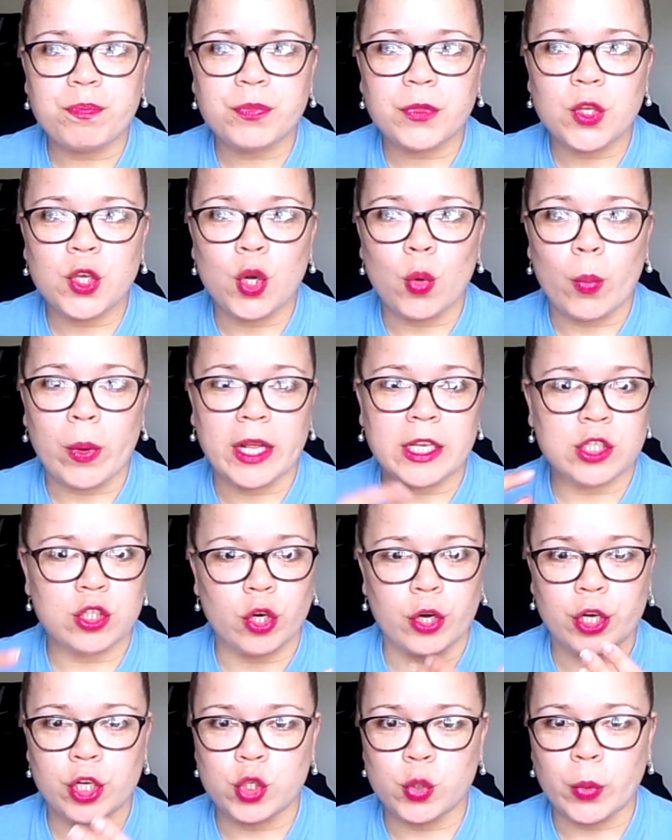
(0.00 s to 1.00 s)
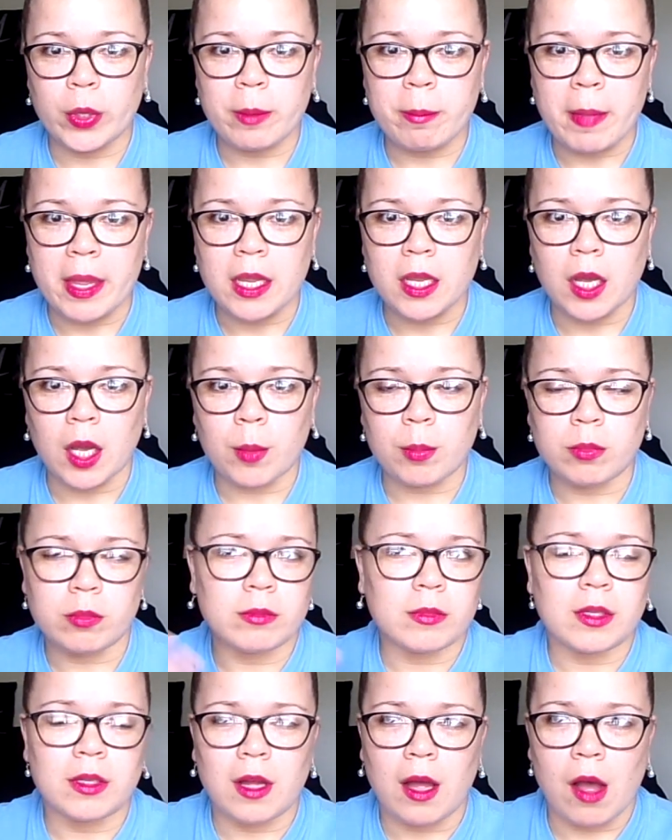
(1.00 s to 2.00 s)
when I started doing makeup.
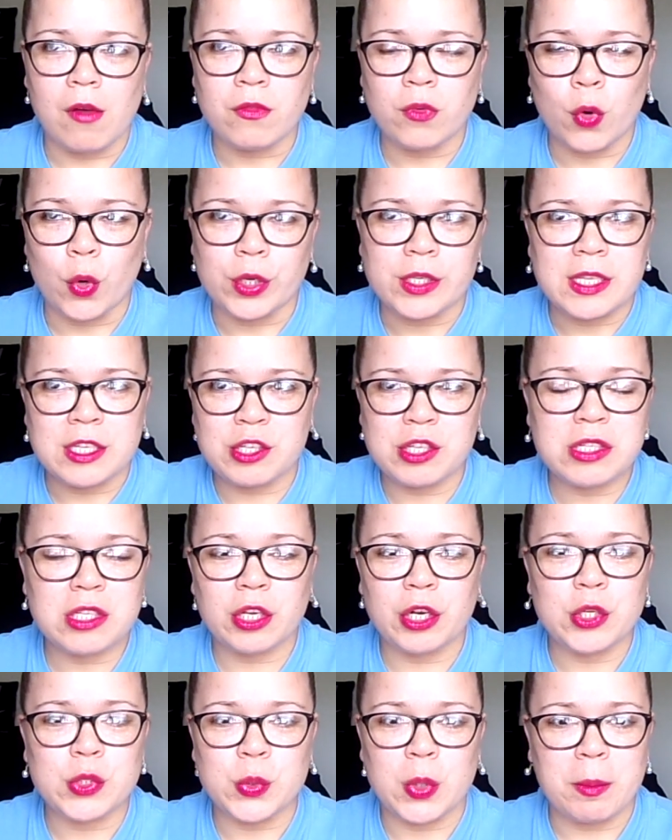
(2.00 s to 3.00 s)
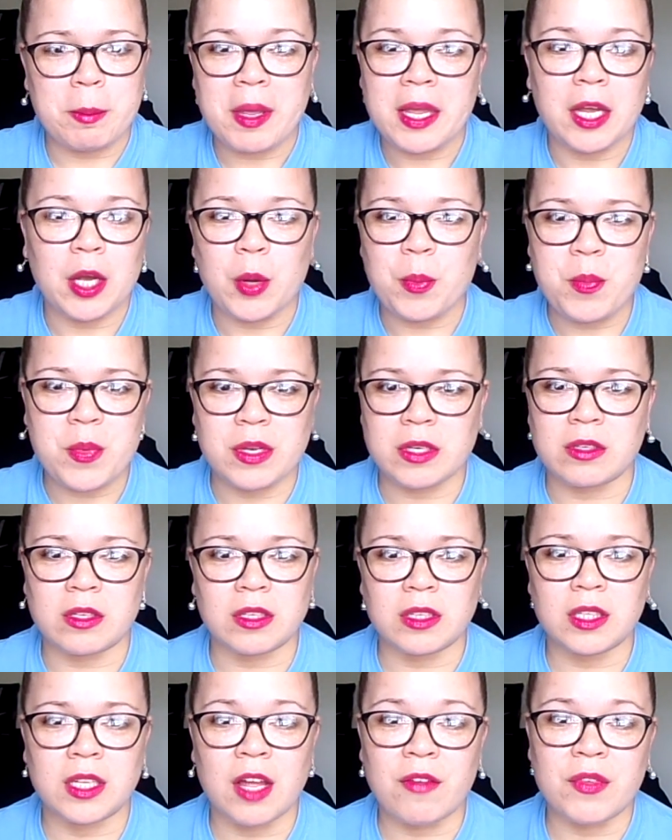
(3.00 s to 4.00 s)
Of course, I just started doing makeup and
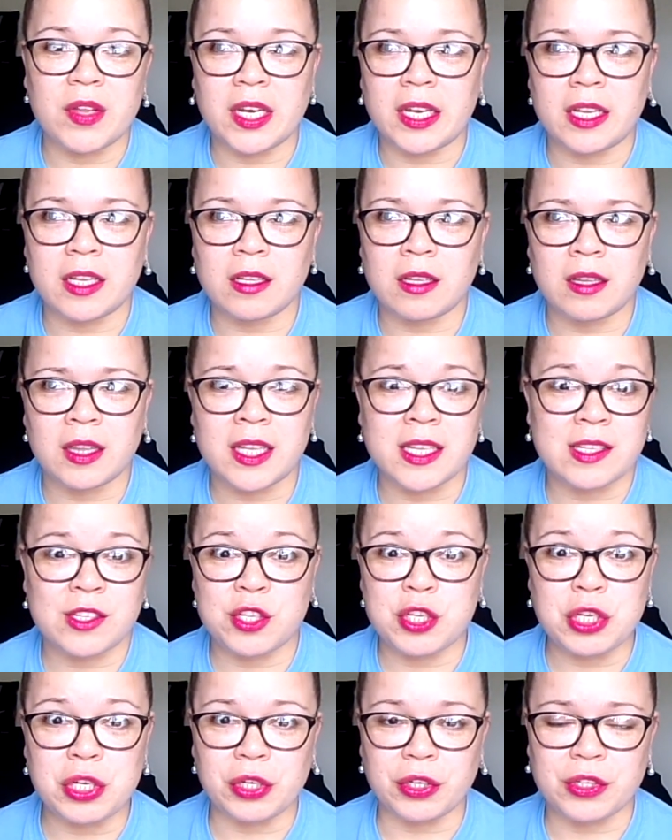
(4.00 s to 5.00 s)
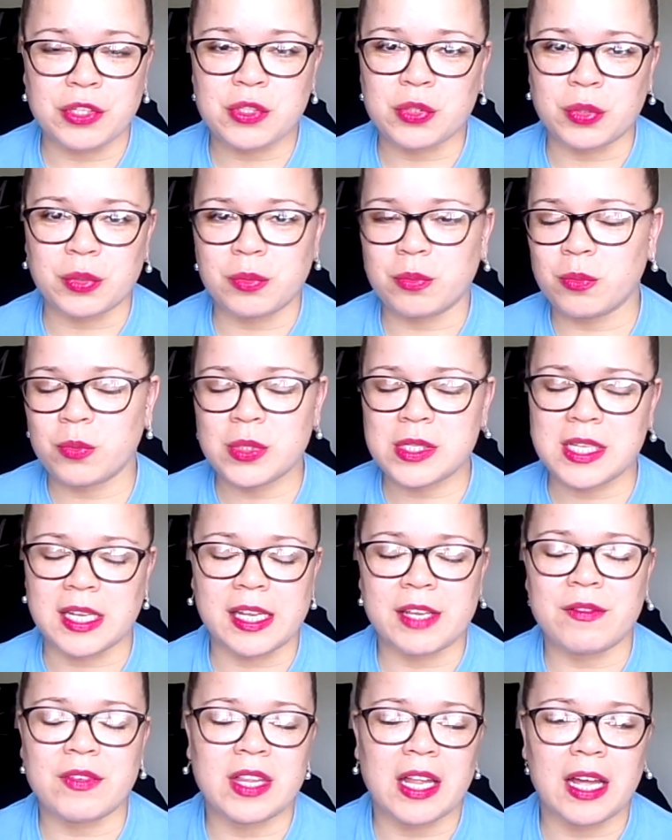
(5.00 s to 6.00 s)
loving it this year, so it wasn't
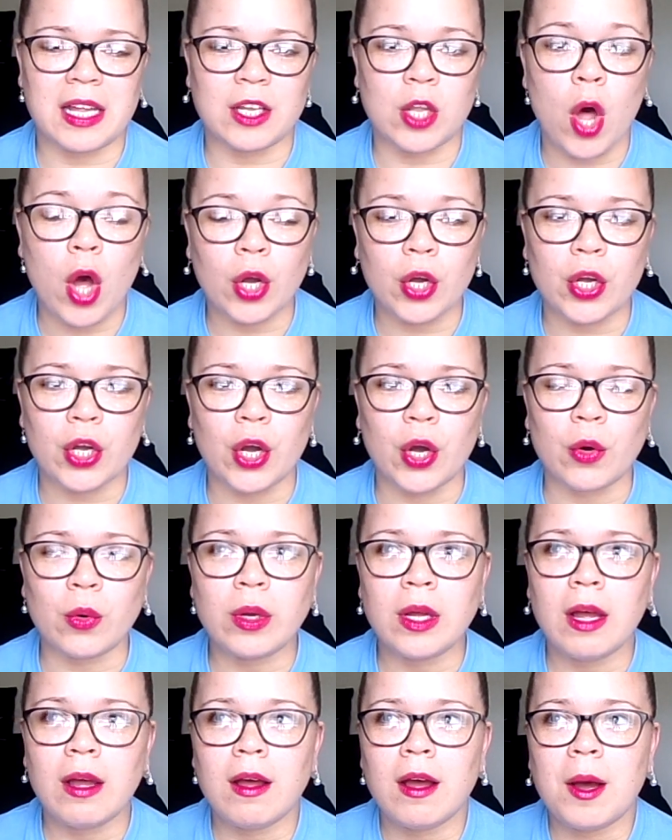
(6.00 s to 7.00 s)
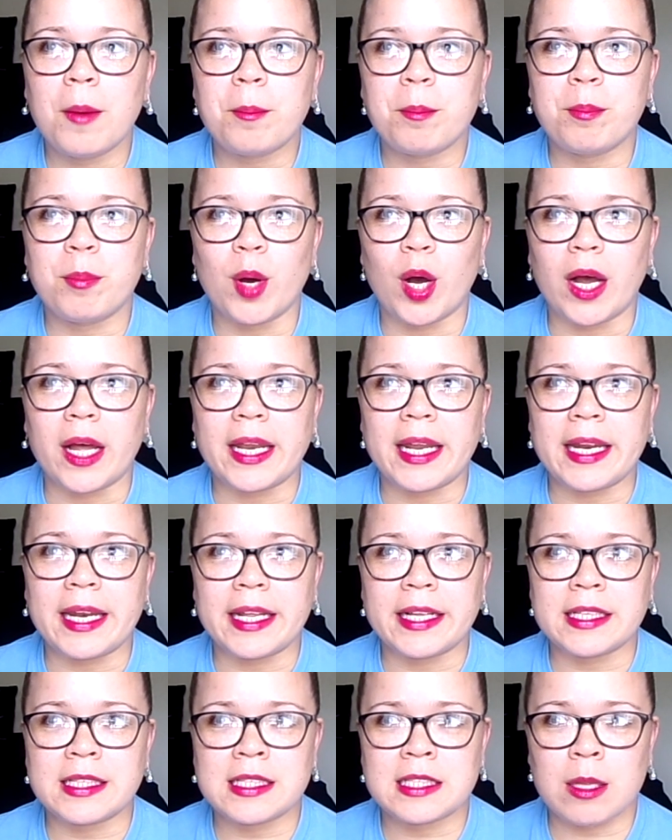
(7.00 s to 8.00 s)
even that long ago. But it
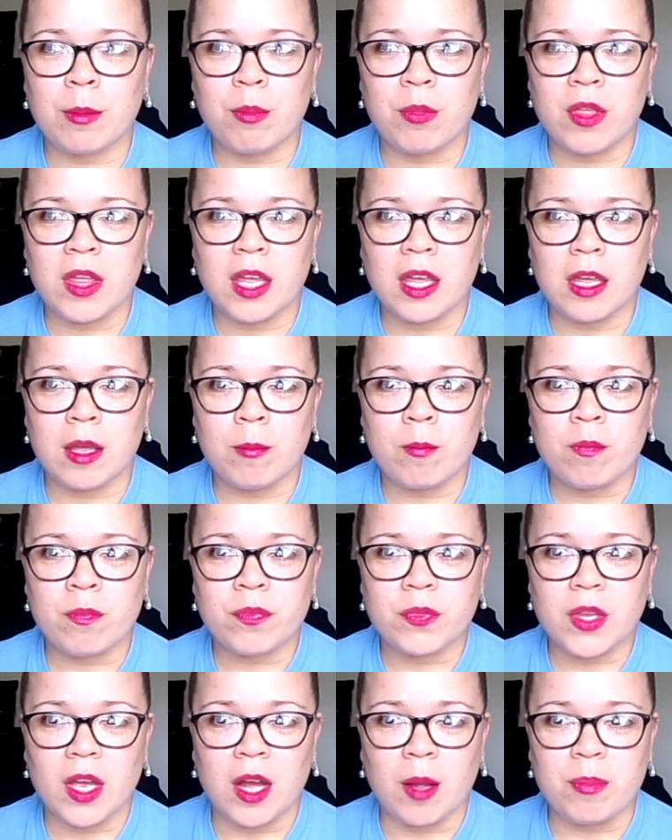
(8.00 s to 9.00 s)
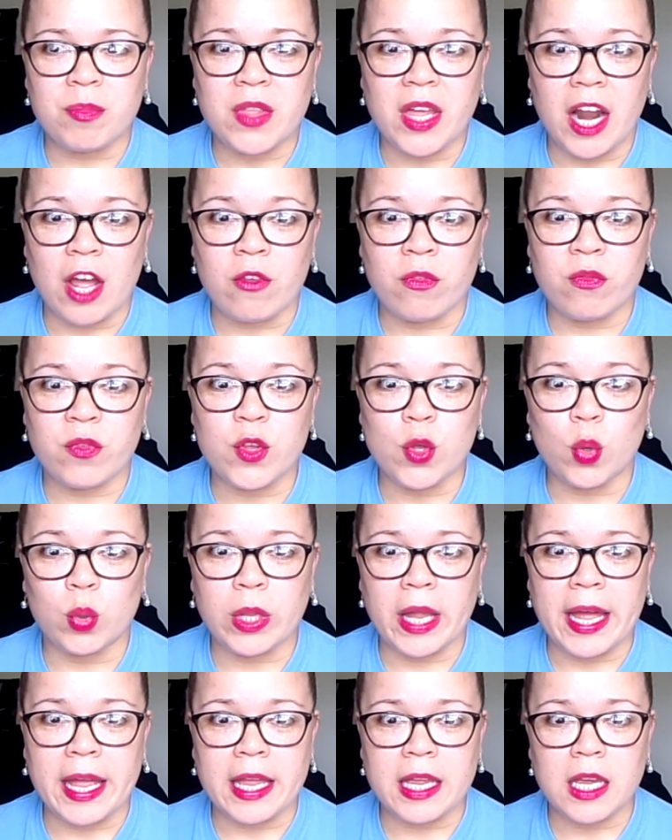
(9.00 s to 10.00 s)
is something that I feel
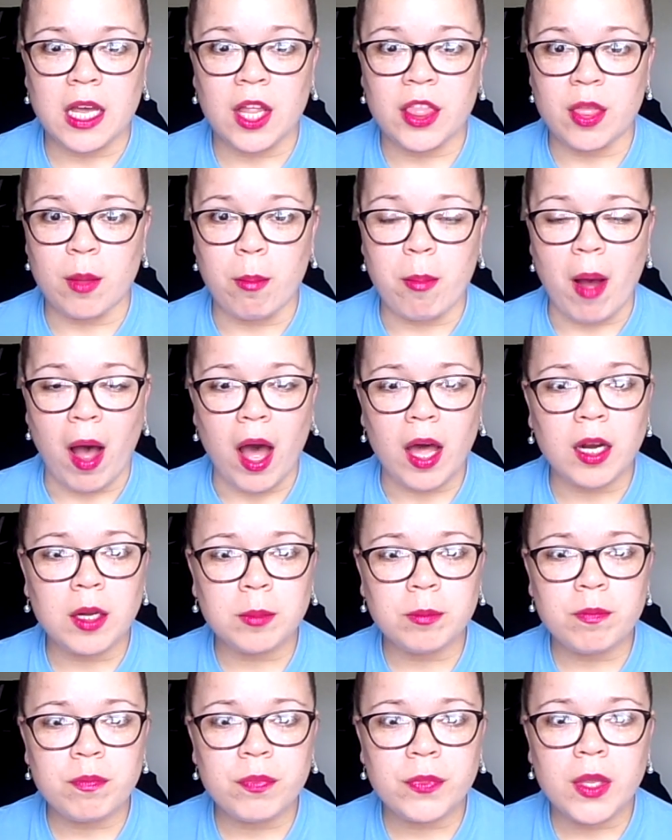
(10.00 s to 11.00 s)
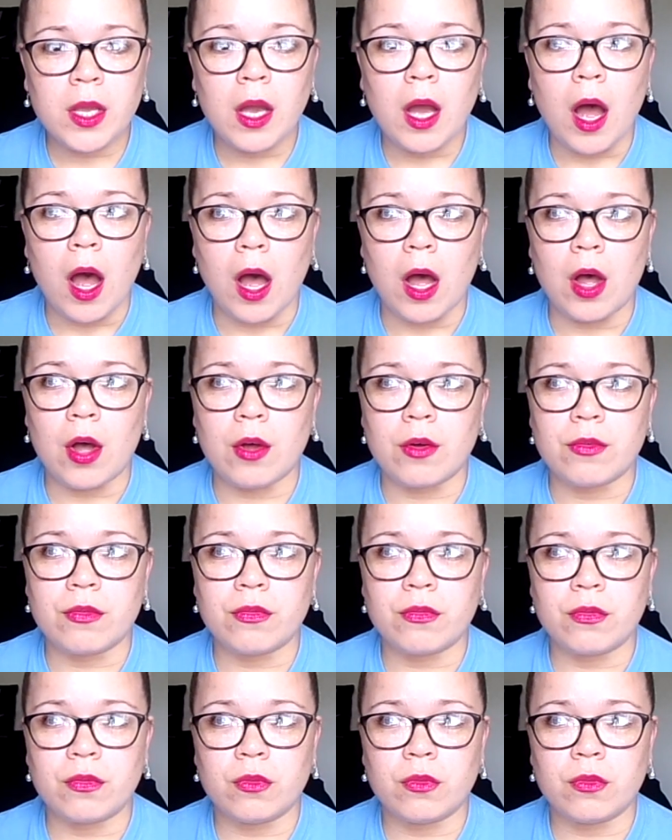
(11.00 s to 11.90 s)
like the bottom of